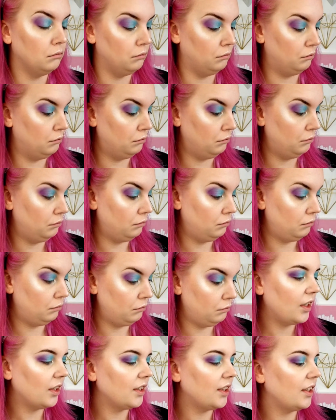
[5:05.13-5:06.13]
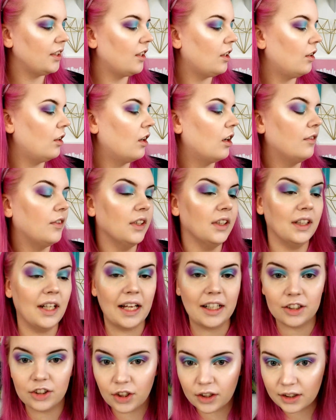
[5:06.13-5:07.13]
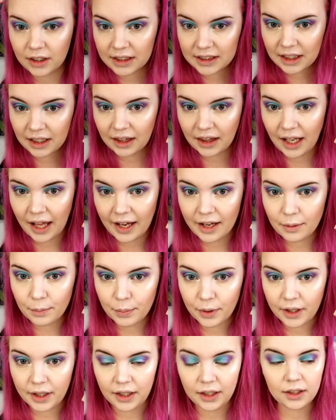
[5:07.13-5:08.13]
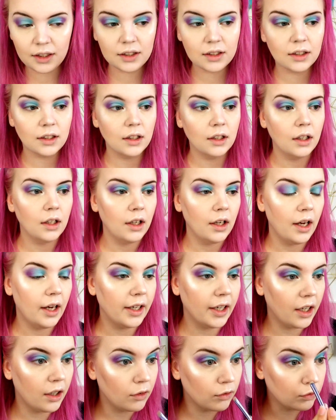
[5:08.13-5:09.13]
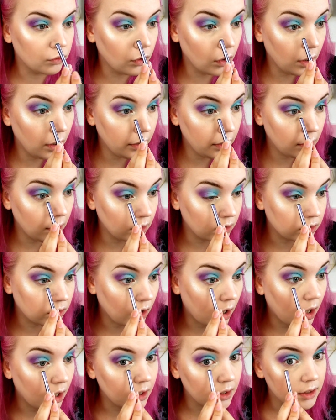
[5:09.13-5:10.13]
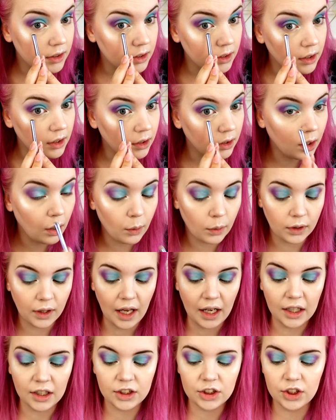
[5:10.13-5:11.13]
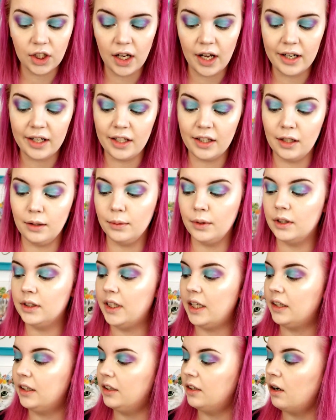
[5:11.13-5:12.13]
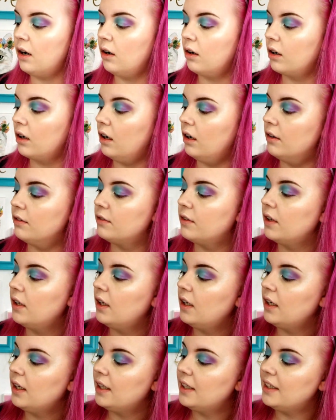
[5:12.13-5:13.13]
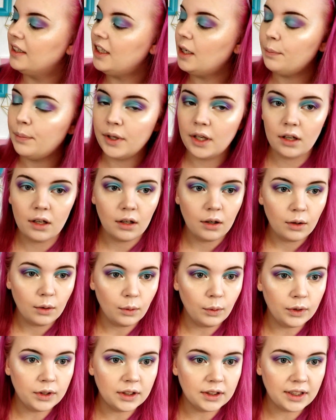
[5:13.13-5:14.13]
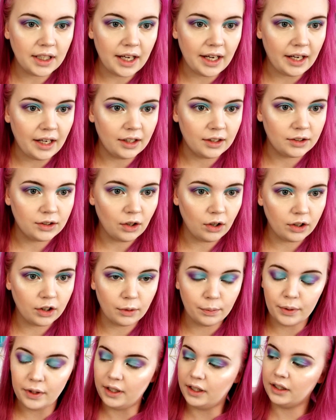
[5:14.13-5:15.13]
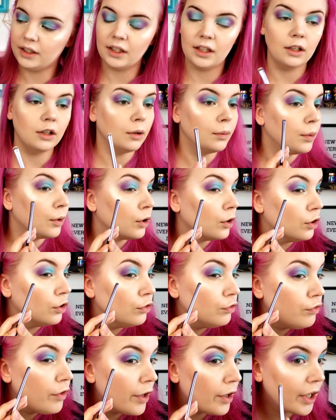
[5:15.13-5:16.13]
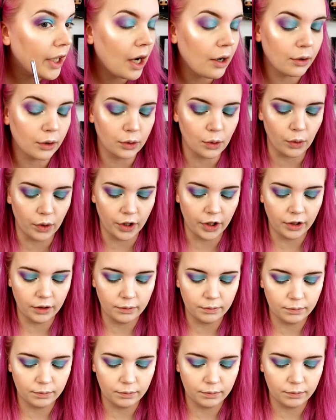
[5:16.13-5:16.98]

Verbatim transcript: I'm going to take the color of Electric, that's light pink, and kind of run it across the lower lash line. And then I'm going to take the color of Dippy, which is a darker pink, and I'm going to put it on the very outer corner.